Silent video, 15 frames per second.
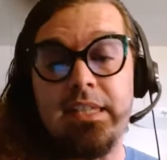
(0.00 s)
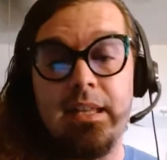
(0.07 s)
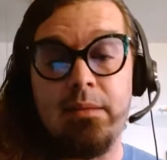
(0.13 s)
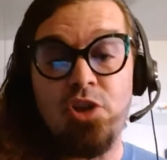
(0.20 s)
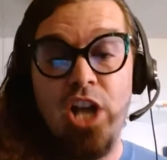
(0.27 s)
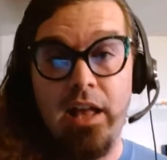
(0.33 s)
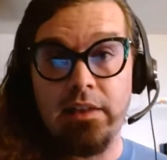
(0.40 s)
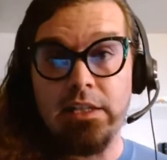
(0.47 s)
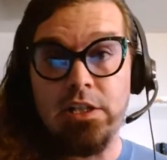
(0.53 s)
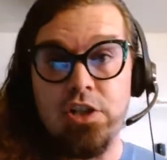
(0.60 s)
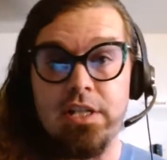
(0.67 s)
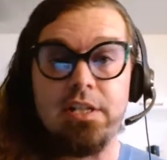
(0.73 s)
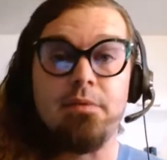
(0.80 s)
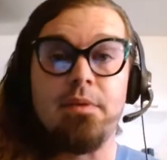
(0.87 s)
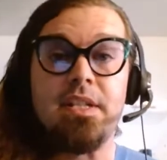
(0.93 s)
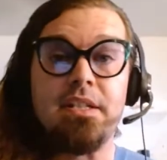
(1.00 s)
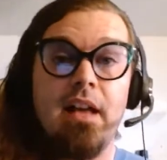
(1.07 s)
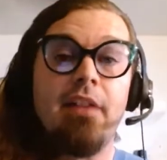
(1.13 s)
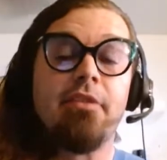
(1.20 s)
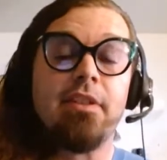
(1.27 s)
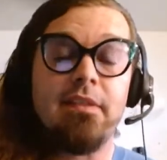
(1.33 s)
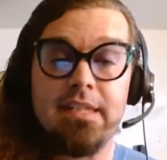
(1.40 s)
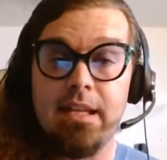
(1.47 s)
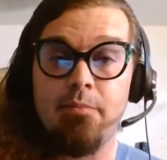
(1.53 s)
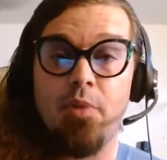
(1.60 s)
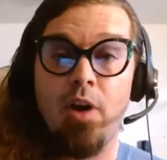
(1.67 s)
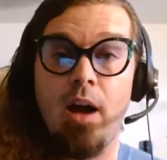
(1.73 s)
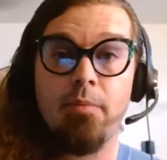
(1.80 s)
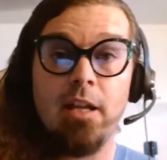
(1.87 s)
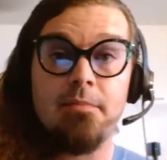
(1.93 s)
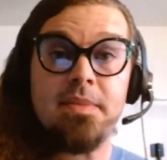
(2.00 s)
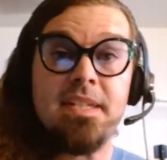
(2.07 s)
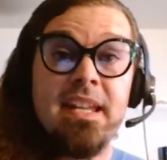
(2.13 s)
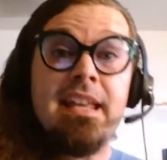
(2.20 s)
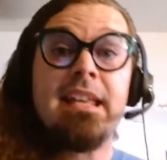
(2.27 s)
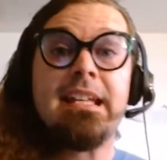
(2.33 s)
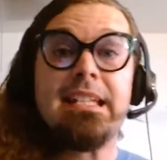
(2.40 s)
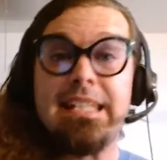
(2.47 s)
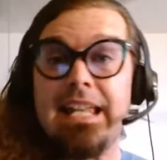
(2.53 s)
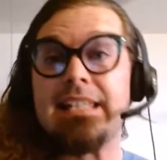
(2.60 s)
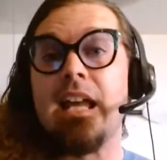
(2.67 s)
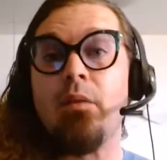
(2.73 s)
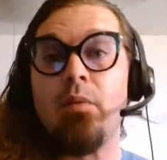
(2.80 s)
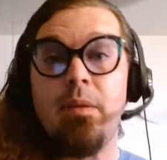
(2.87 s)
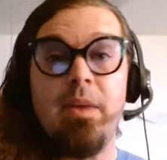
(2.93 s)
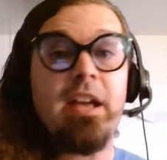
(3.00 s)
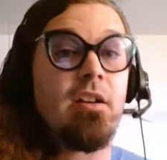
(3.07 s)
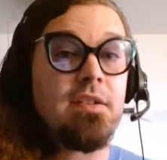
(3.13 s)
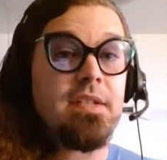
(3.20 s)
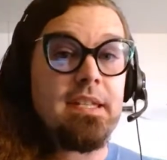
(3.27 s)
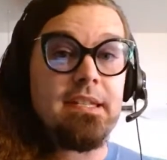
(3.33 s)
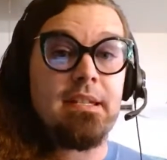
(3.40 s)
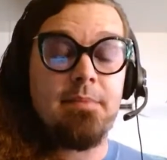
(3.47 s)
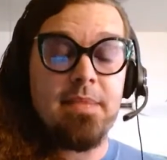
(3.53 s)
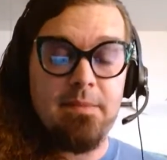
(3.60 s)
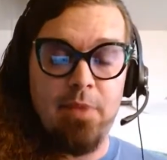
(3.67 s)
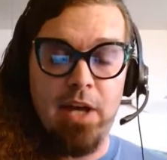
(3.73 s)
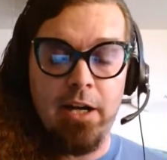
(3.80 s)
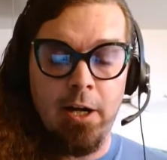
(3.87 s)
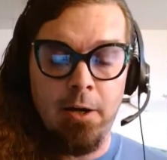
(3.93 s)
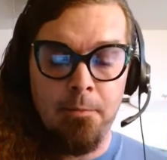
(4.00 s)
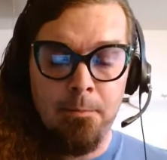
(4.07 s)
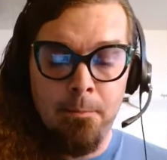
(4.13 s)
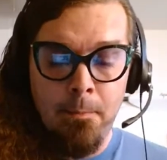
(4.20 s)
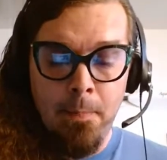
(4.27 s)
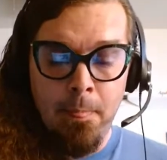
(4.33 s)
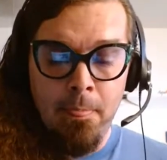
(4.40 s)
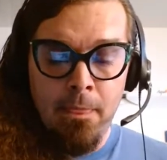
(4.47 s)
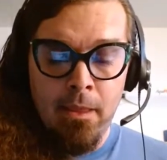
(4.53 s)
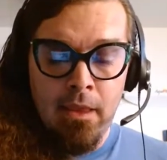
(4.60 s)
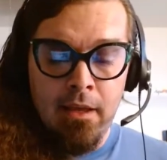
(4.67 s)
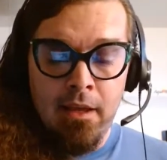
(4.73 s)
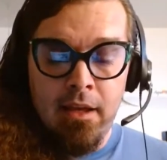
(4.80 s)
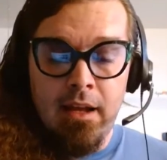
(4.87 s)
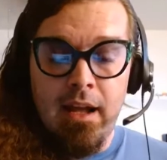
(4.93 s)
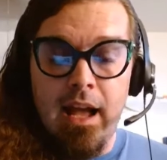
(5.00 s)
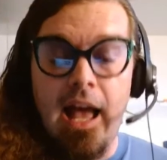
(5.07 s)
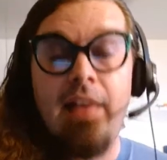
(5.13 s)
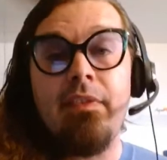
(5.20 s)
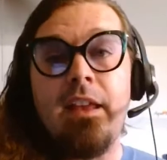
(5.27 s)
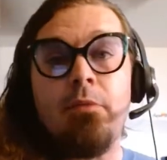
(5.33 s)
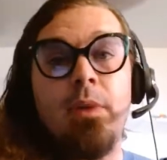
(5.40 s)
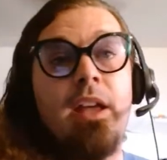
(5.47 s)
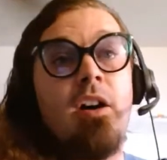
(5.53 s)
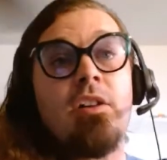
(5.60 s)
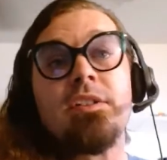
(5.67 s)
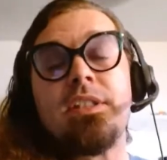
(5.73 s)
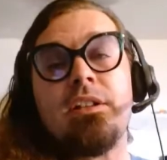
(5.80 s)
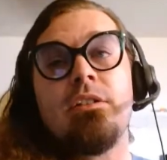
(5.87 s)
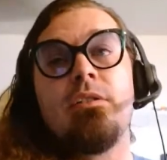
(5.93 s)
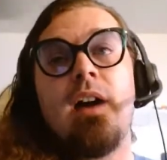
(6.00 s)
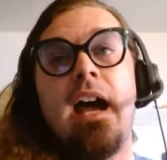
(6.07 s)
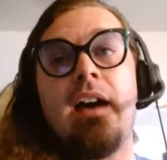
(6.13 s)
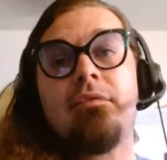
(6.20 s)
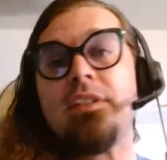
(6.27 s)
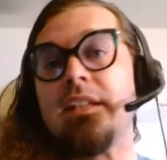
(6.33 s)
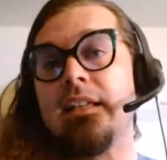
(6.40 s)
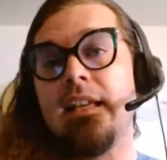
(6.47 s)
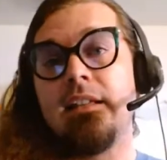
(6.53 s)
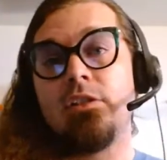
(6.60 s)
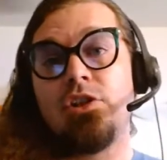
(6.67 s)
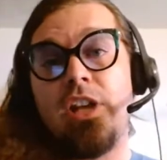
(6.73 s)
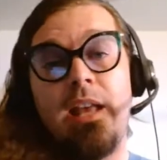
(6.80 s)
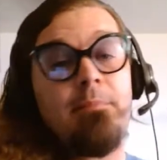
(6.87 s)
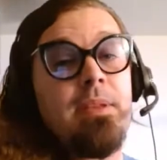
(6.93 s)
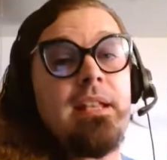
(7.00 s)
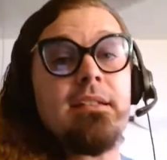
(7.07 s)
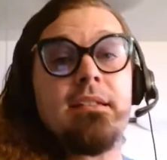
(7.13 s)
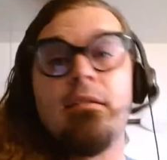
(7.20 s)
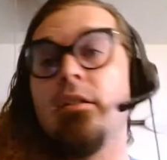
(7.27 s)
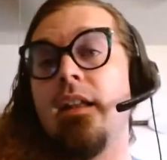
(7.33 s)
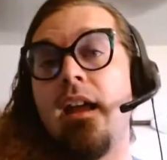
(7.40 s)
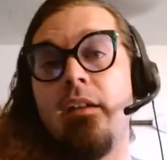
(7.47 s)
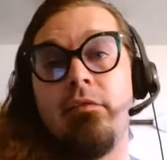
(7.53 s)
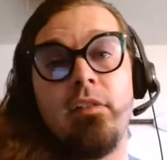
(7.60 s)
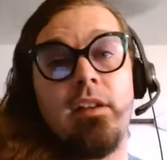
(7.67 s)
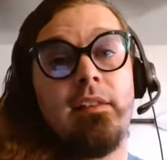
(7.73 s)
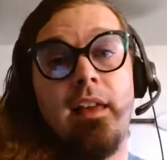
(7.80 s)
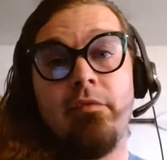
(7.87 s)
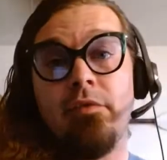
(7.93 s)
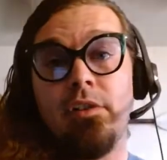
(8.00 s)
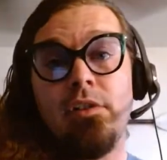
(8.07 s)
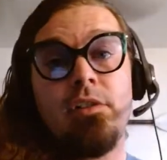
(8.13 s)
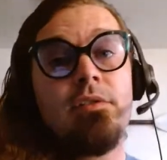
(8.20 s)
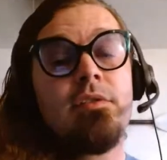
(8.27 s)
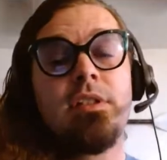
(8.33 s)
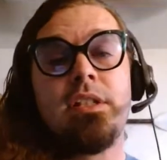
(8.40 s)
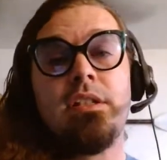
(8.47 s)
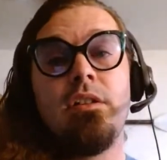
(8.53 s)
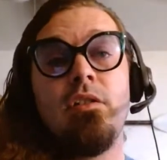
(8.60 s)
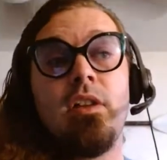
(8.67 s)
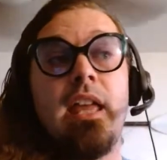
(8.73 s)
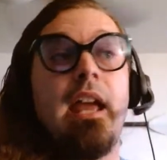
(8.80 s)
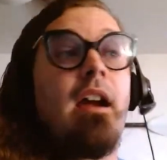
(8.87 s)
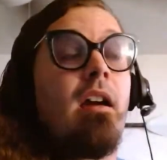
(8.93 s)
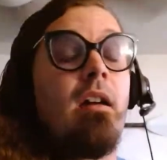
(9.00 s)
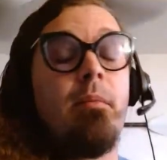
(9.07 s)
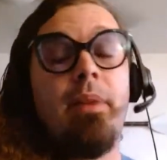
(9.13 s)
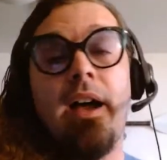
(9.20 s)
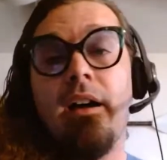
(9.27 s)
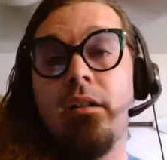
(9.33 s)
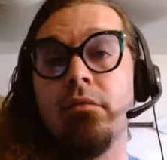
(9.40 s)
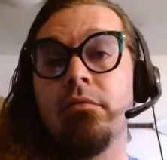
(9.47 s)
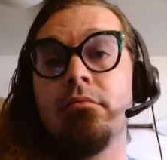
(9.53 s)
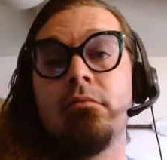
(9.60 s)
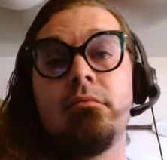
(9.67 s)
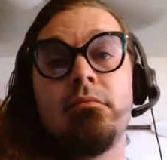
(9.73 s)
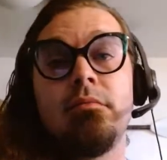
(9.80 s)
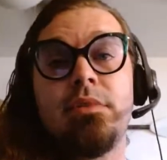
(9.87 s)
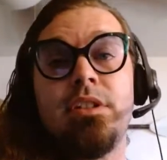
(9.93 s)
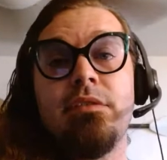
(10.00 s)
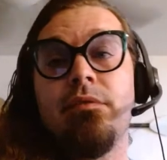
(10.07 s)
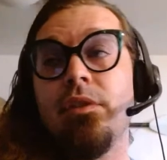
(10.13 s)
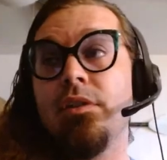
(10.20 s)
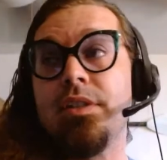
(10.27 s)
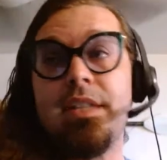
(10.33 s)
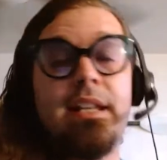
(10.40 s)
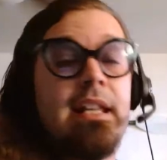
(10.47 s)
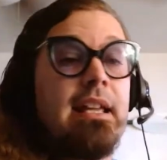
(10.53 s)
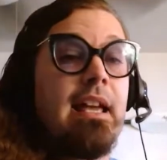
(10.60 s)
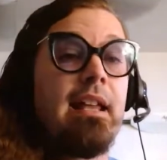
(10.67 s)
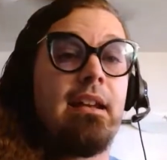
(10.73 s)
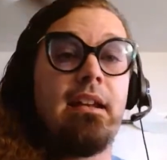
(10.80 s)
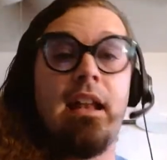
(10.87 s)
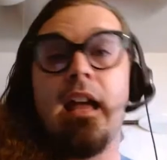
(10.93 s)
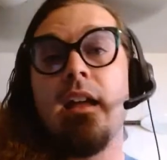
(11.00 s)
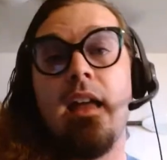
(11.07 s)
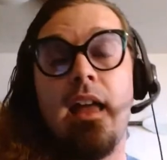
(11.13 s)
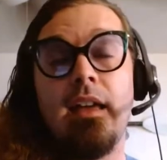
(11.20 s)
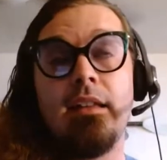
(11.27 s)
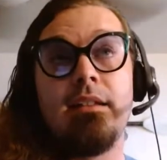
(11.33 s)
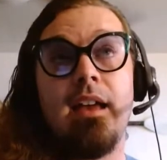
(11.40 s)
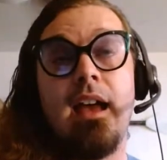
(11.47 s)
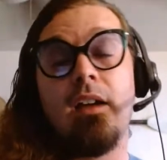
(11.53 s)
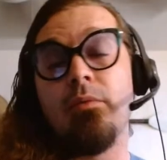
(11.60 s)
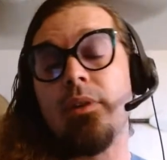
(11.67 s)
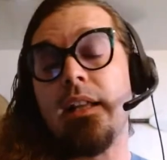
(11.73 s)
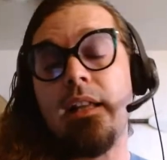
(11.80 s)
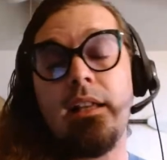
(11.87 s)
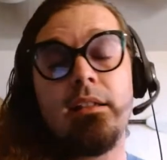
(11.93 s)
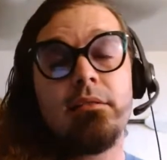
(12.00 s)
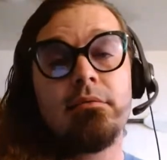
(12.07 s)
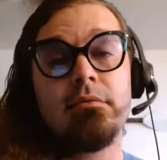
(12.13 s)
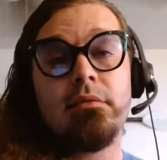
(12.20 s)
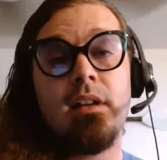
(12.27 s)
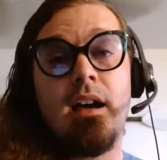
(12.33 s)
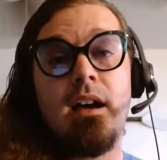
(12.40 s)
the same challenges? Are we still having the same problems? Because that's how we make our systems better. And then we also have to get champions on every level to care about diversity and equity,